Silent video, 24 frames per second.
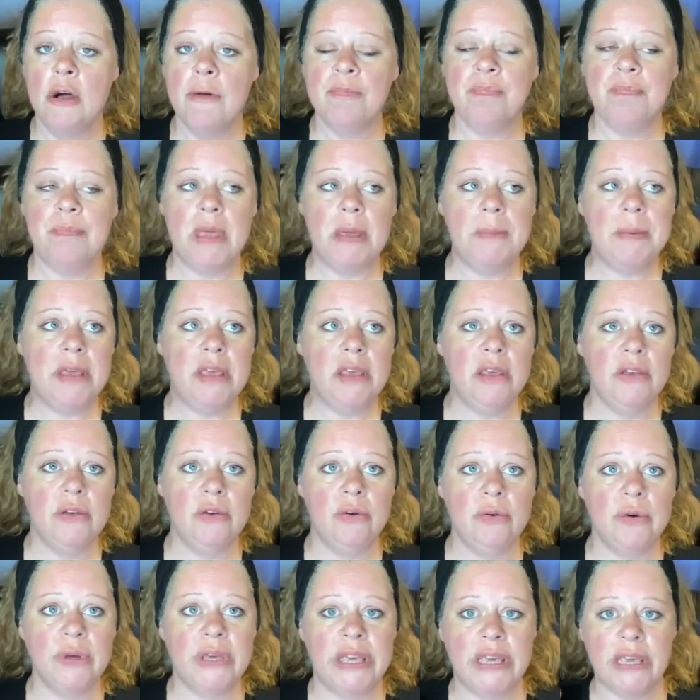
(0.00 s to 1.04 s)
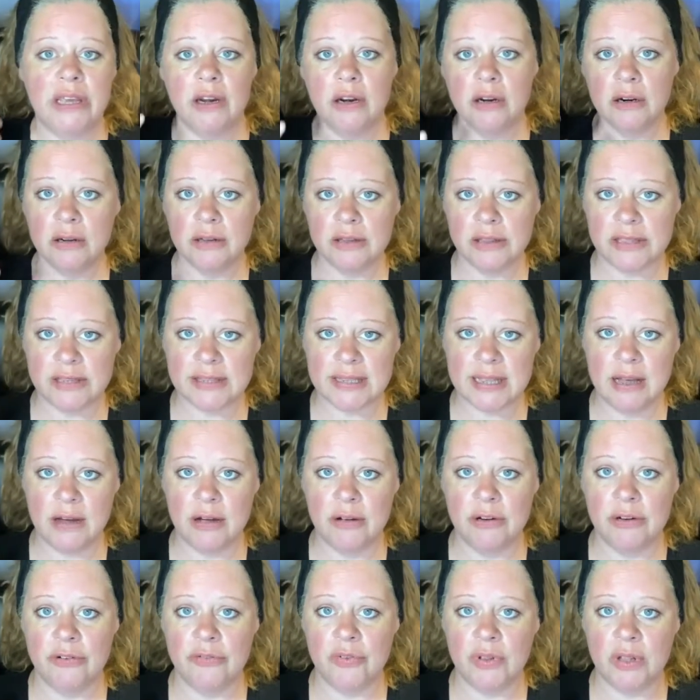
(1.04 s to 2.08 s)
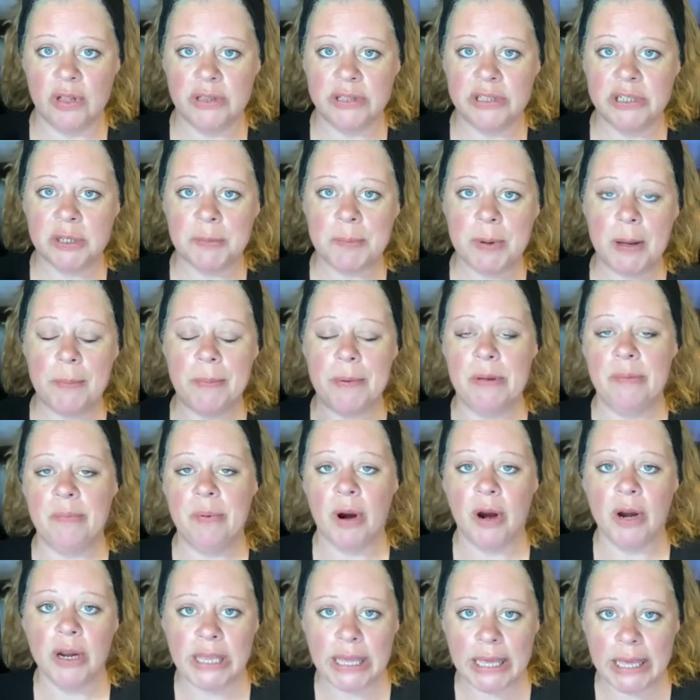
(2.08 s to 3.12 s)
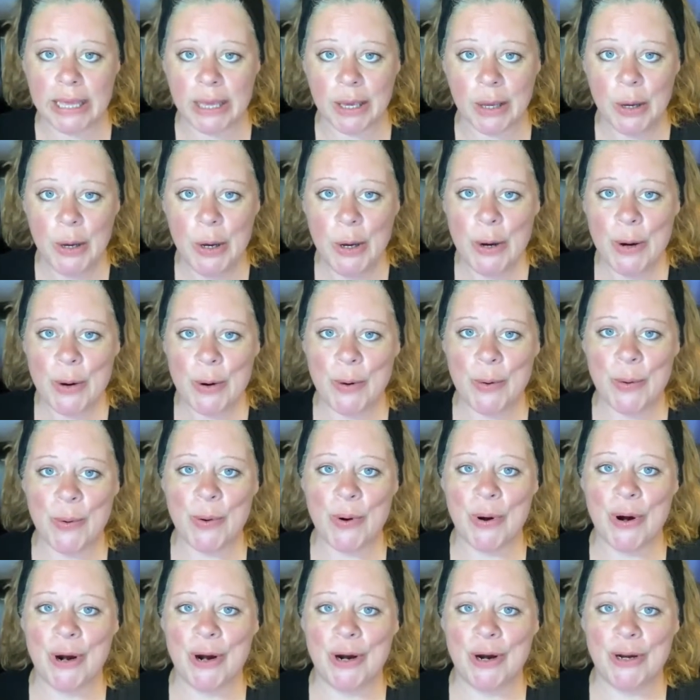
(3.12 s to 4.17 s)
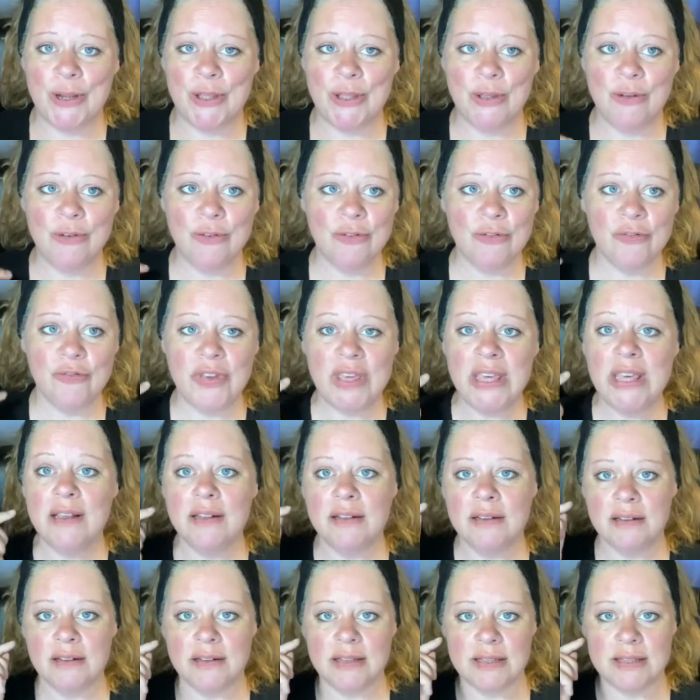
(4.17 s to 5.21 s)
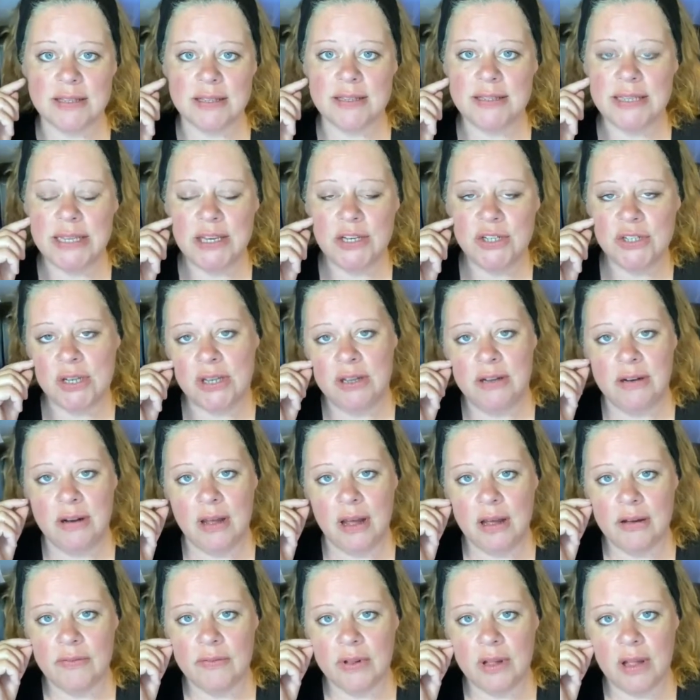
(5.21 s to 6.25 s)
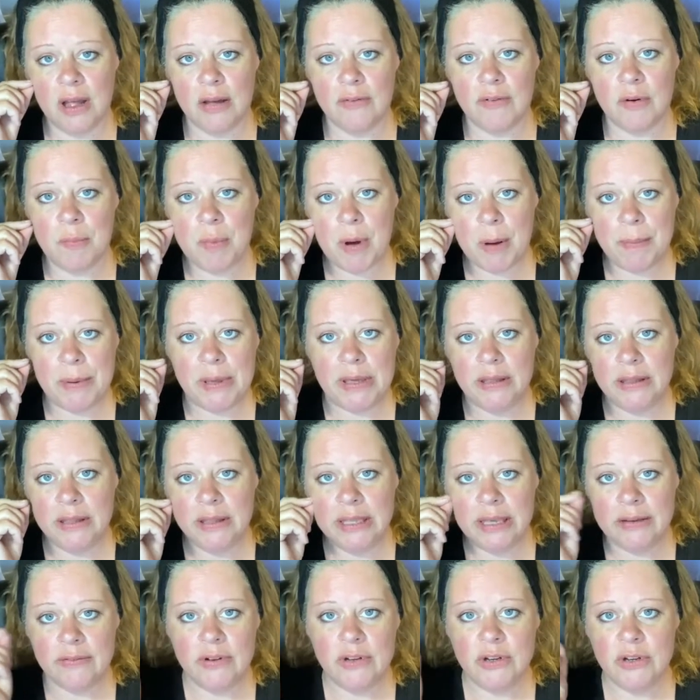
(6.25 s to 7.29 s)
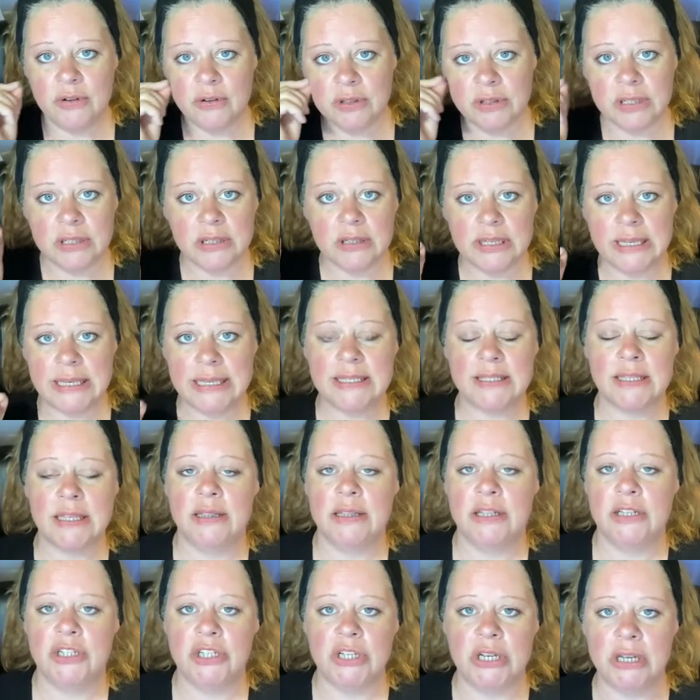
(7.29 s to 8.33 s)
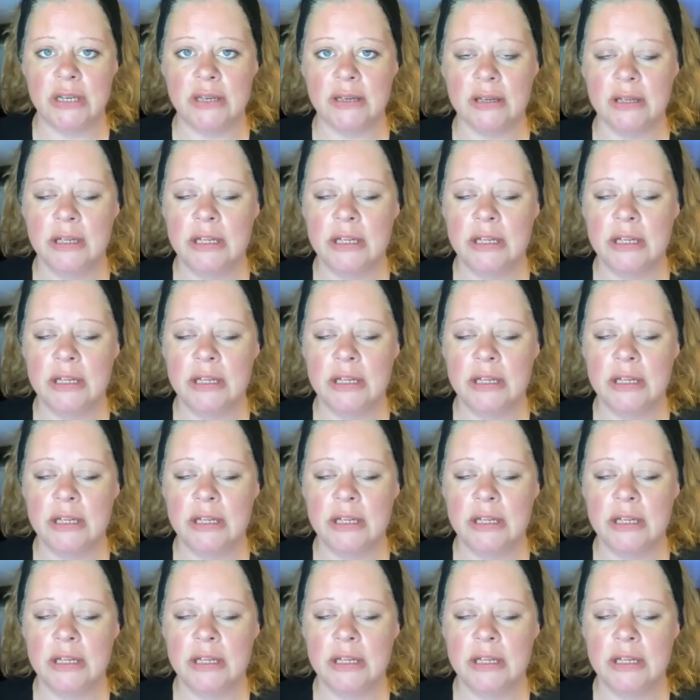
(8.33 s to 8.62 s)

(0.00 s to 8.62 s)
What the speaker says: Maybe you hear the sound of a little puppy barking, or you feel the sensation of a puppy giving you a little kiss on the cheek.